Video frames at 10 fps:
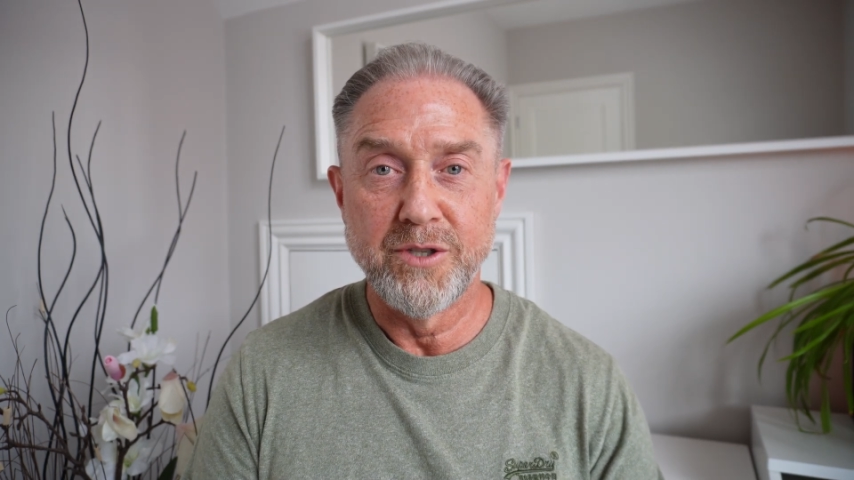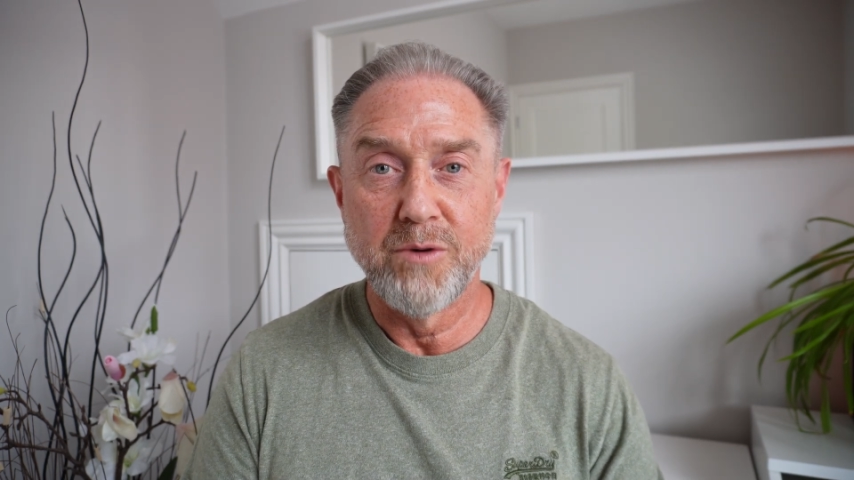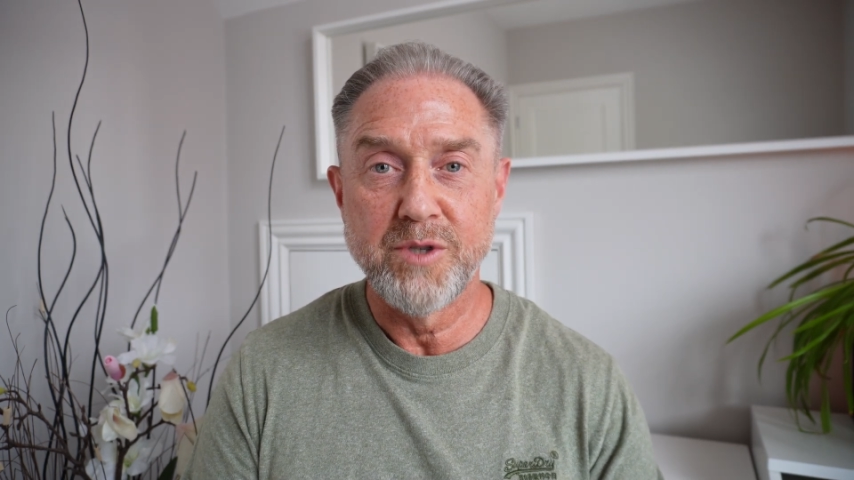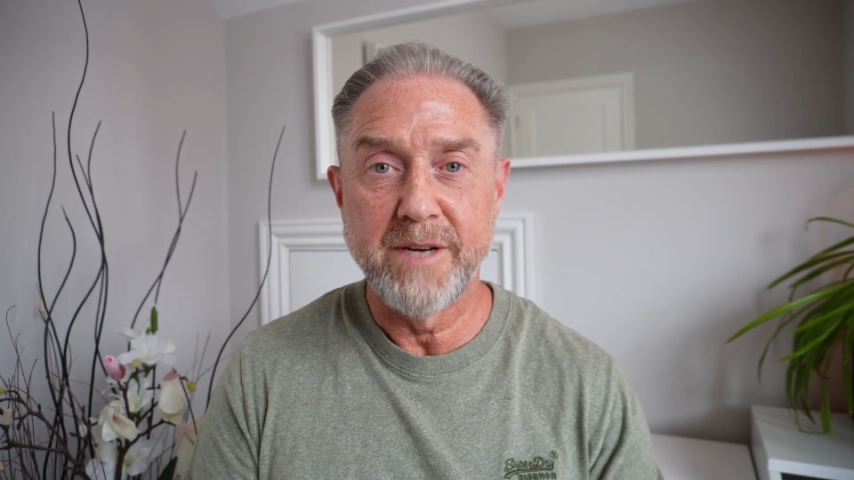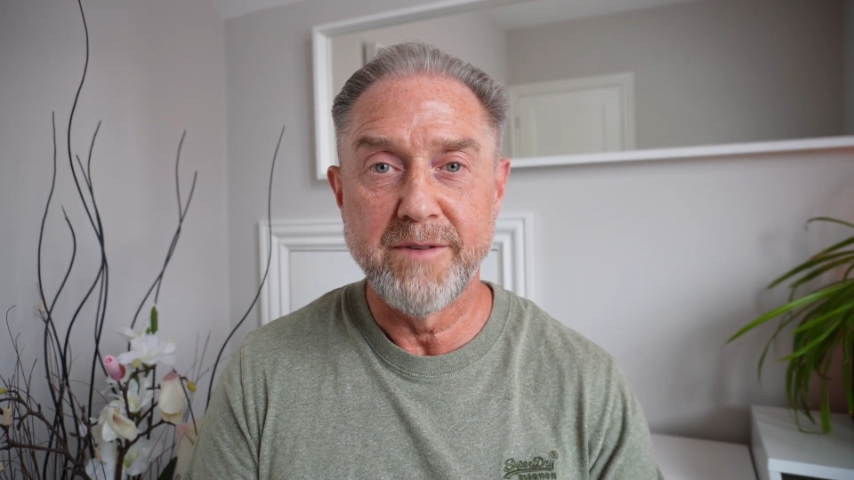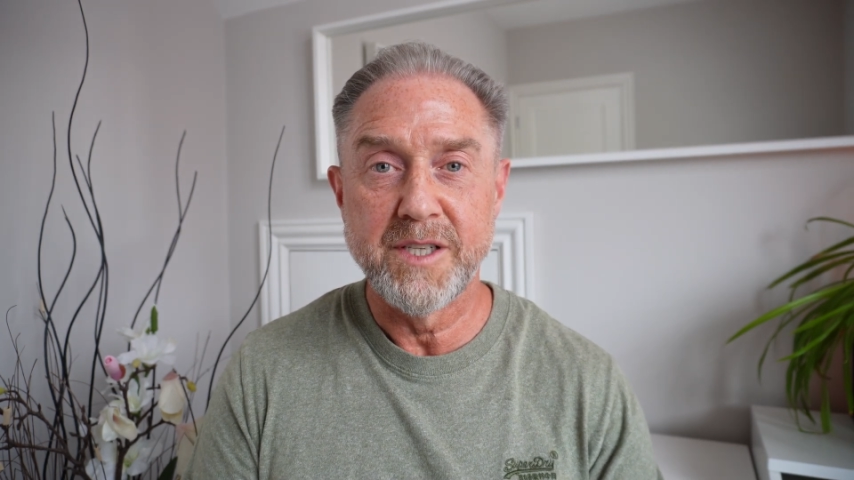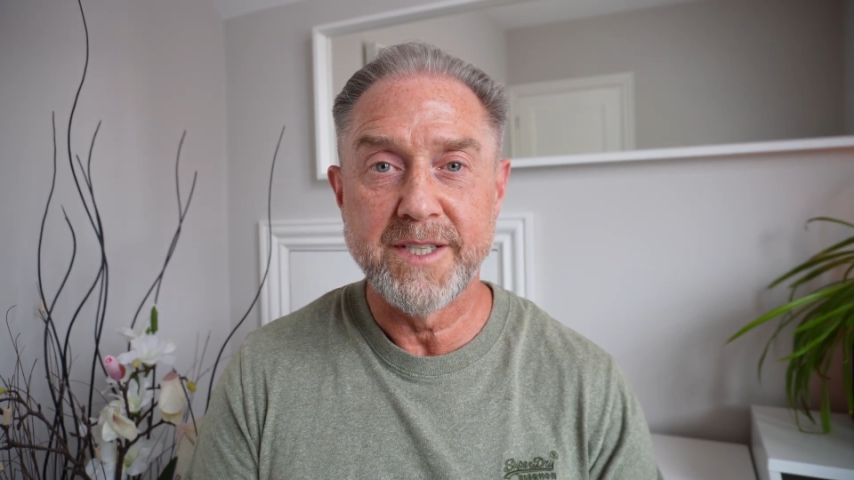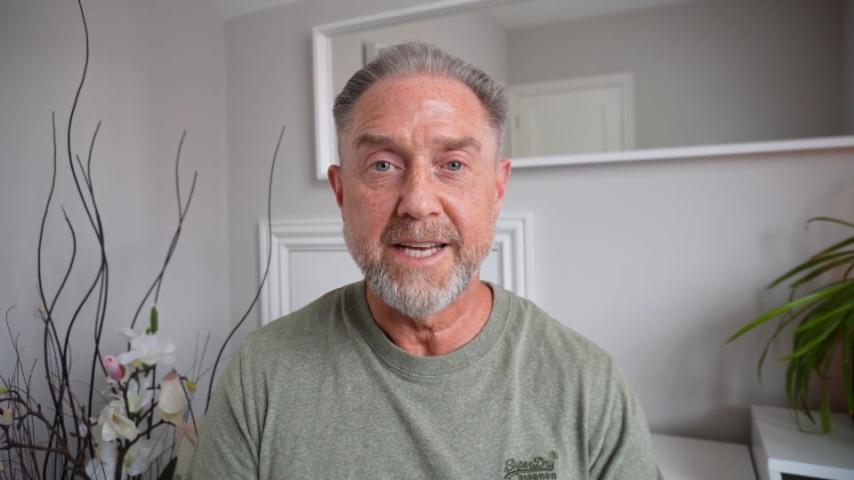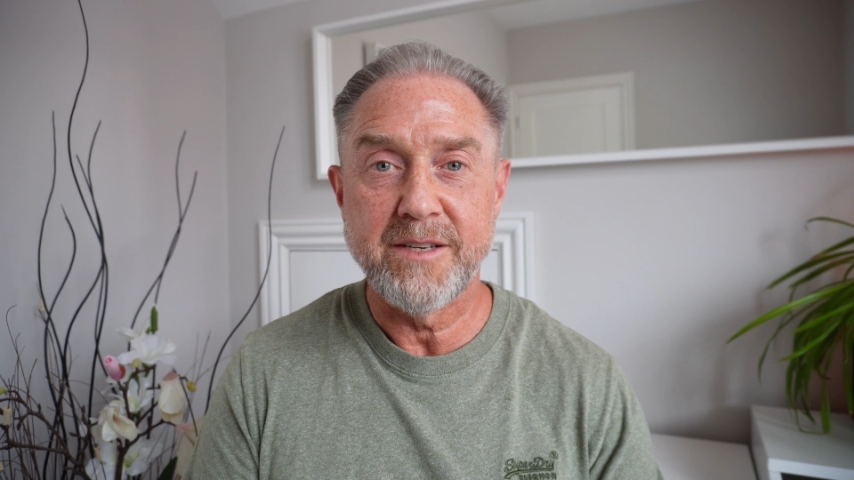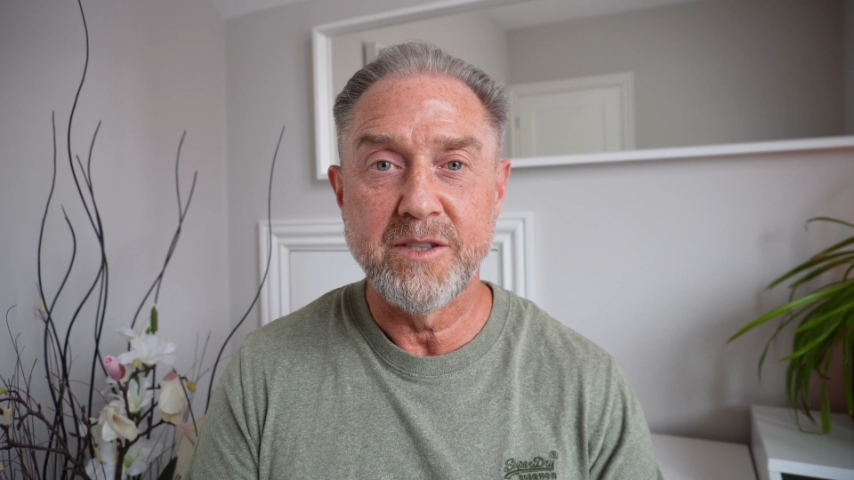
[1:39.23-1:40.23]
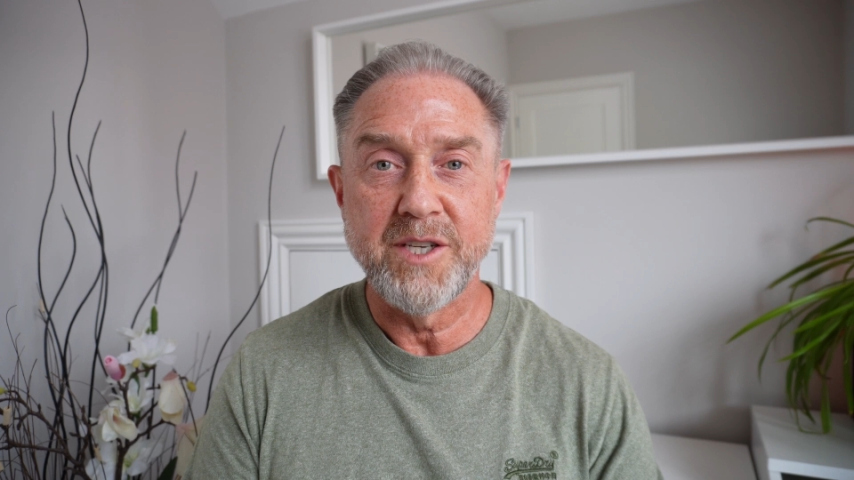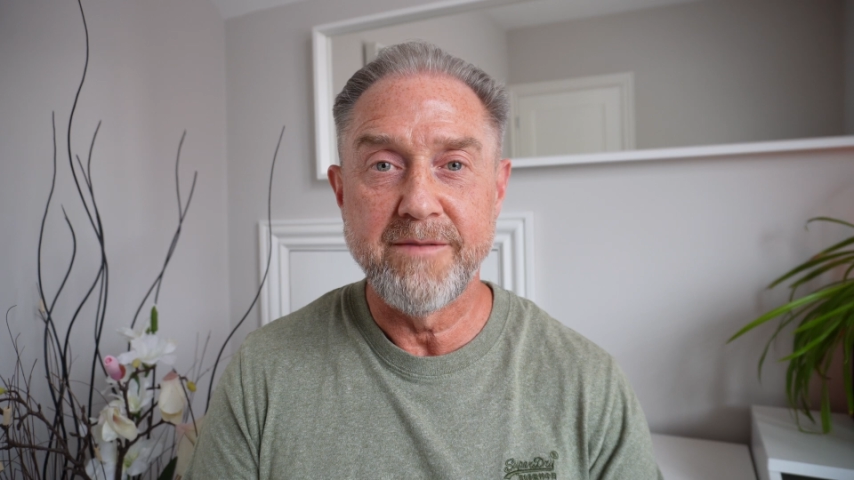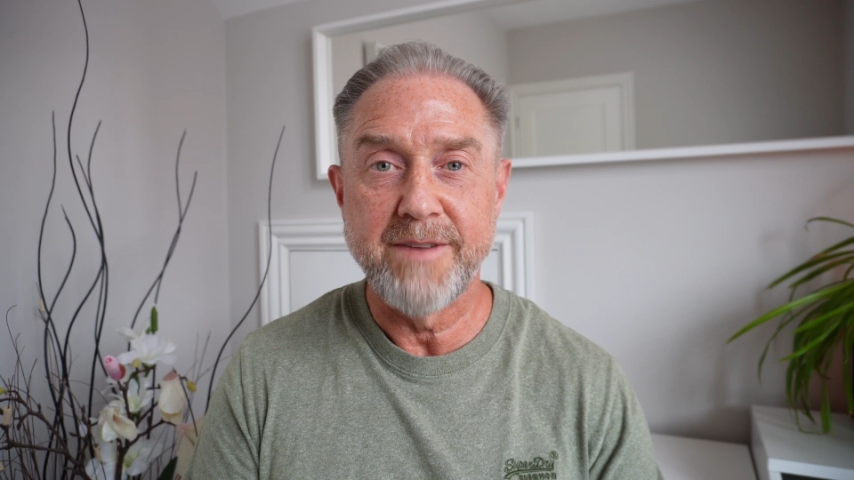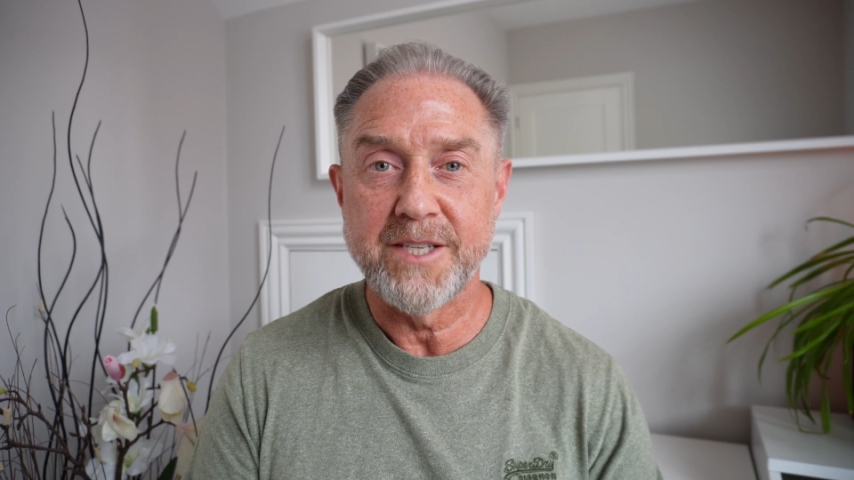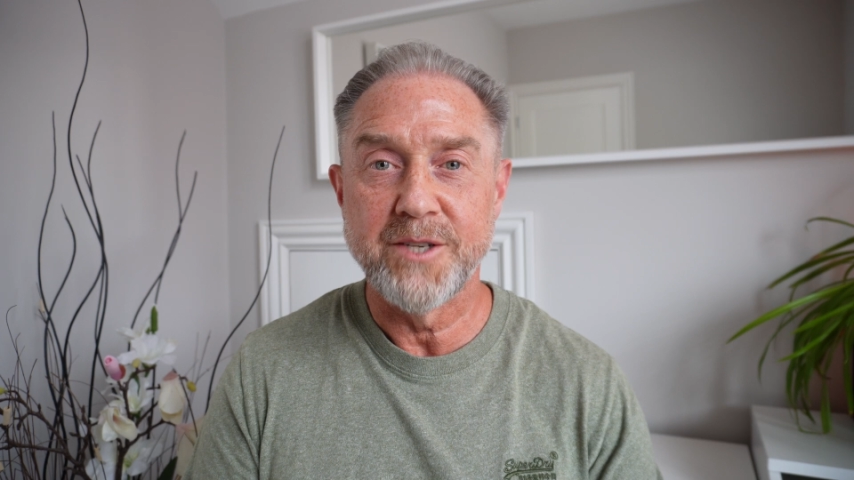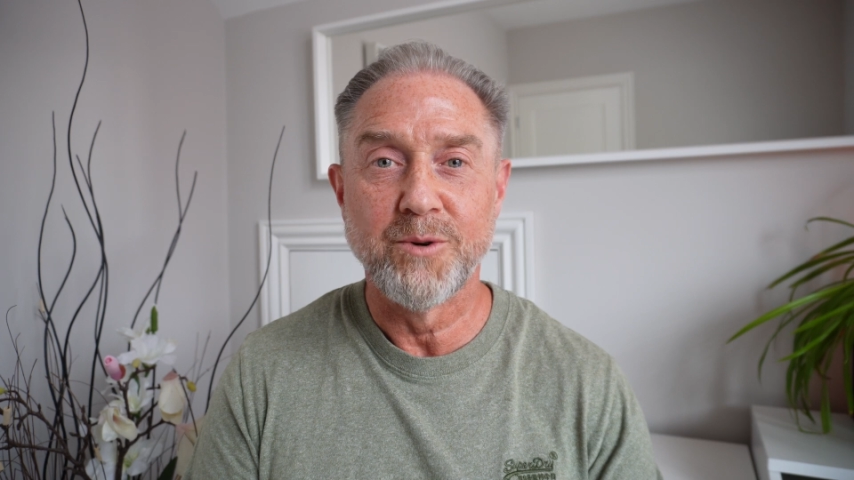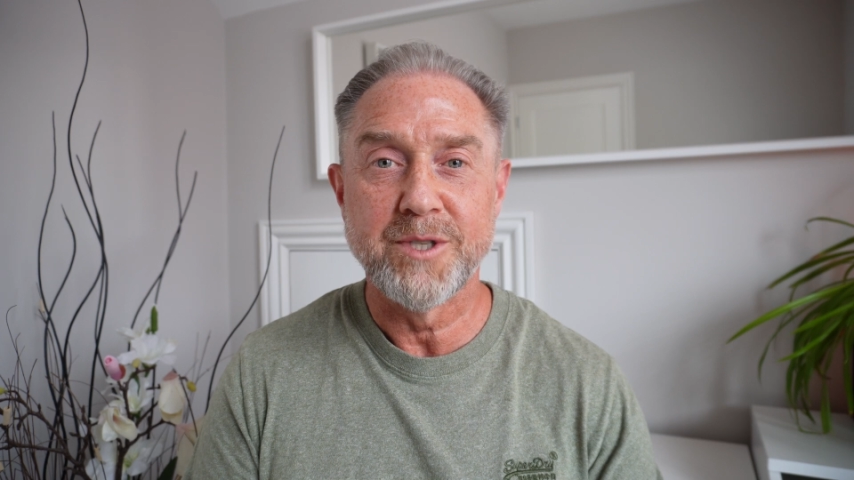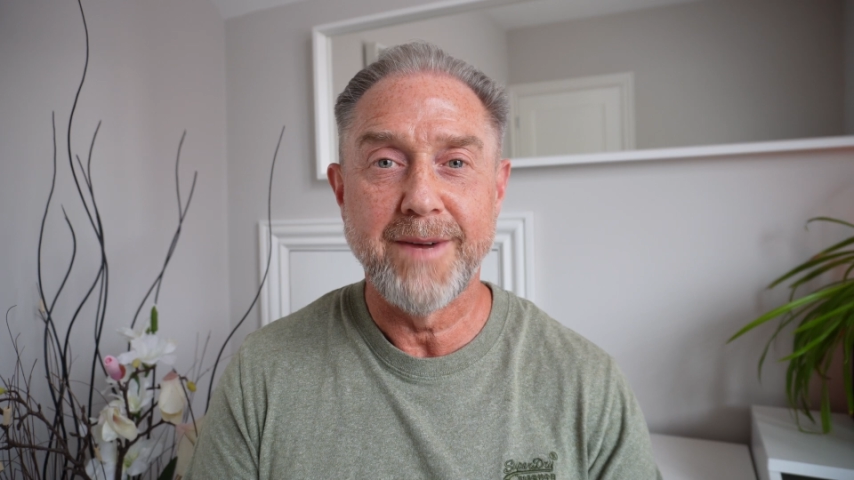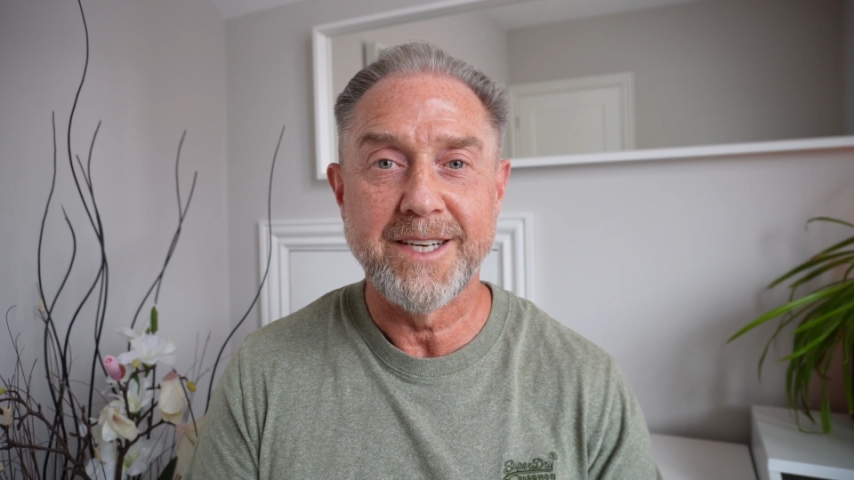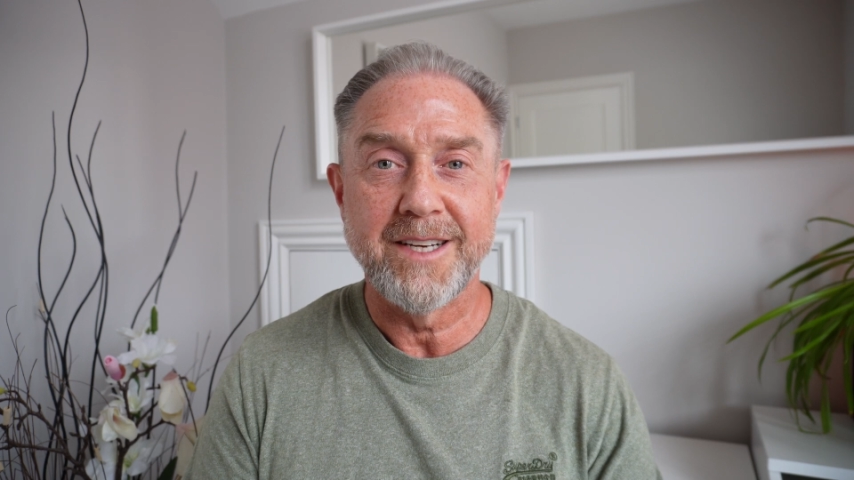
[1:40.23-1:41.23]
those dividends get reinvested
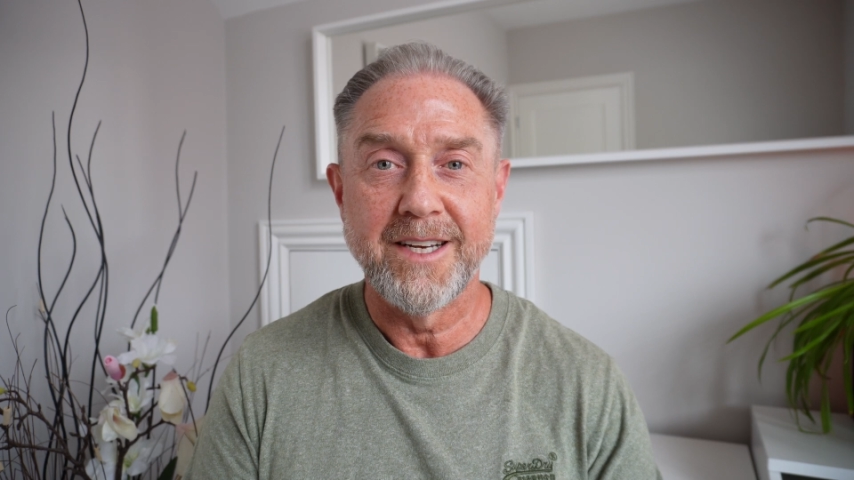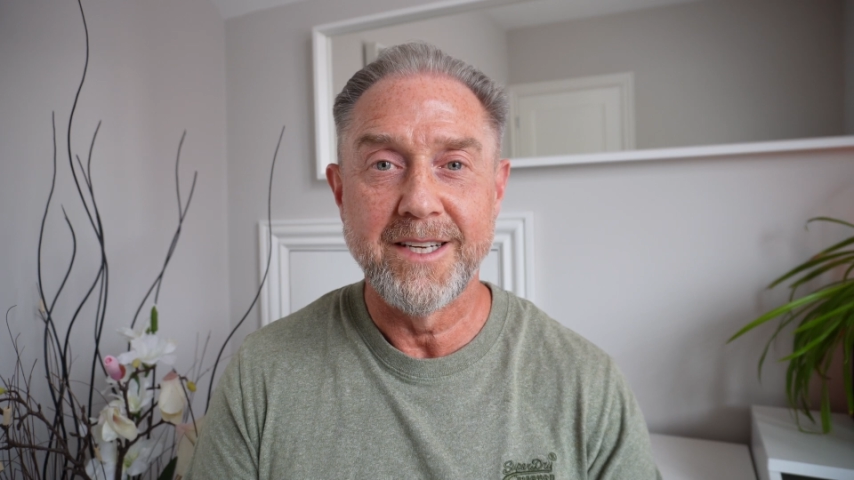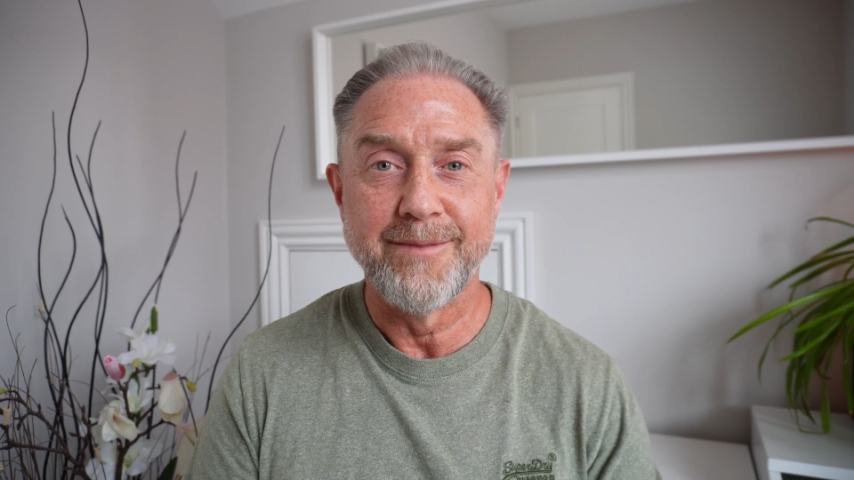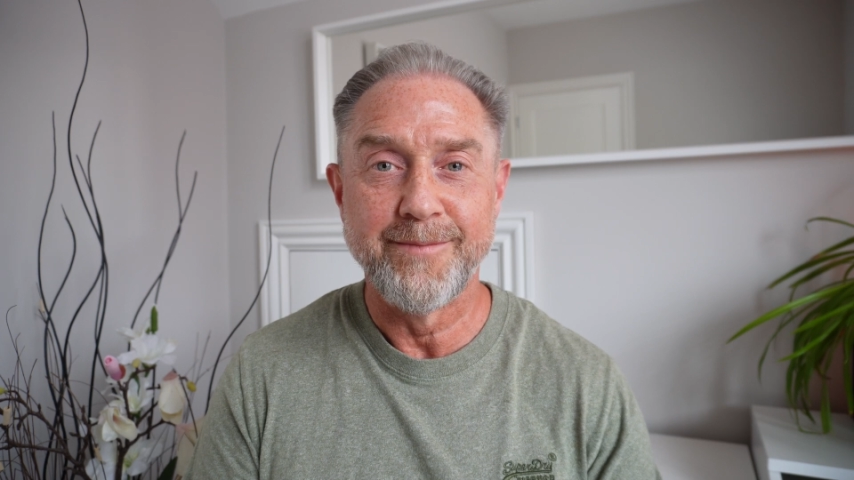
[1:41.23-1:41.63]
automatically.